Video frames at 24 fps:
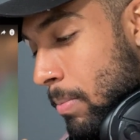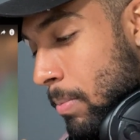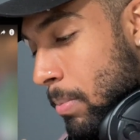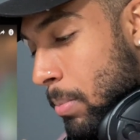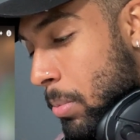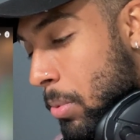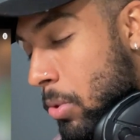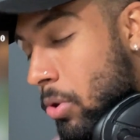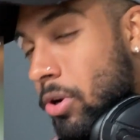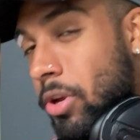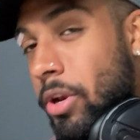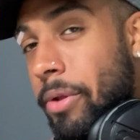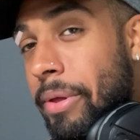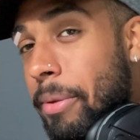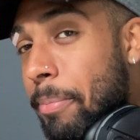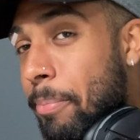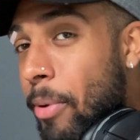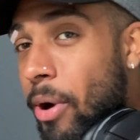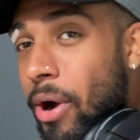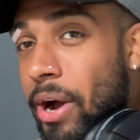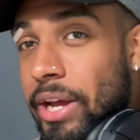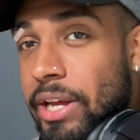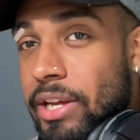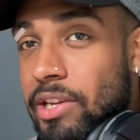not going to be
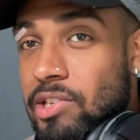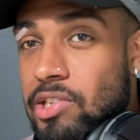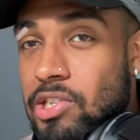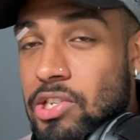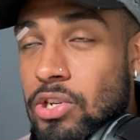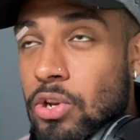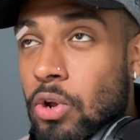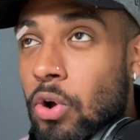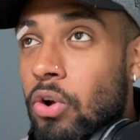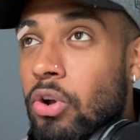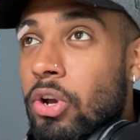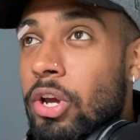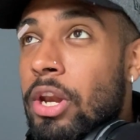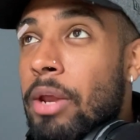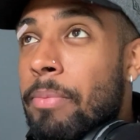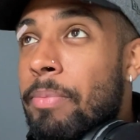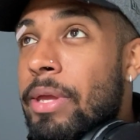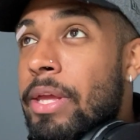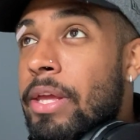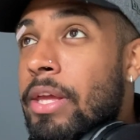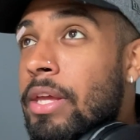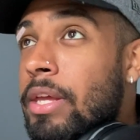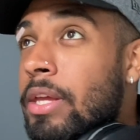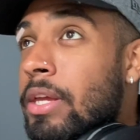biased, not going to
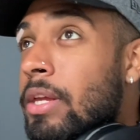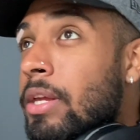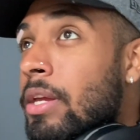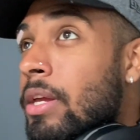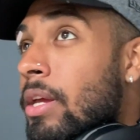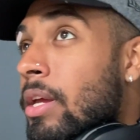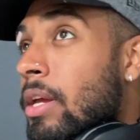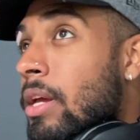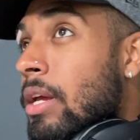be